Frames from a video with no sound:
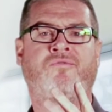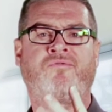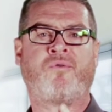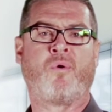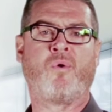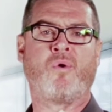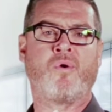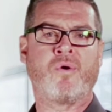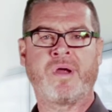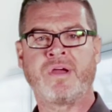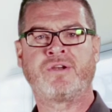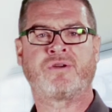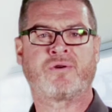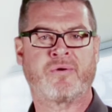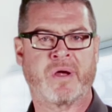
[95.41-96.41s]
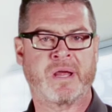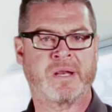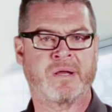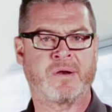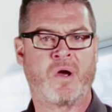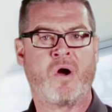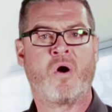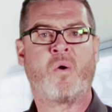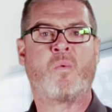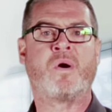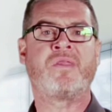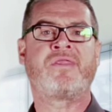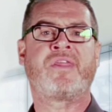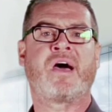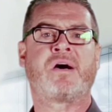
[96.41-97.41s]
4 integrated
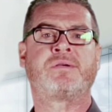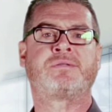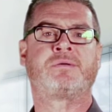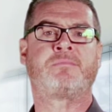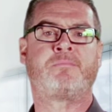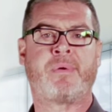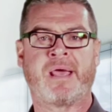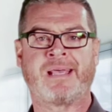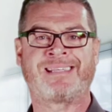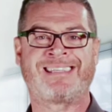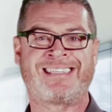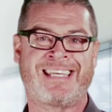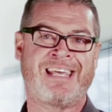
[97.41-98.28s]
1000BASE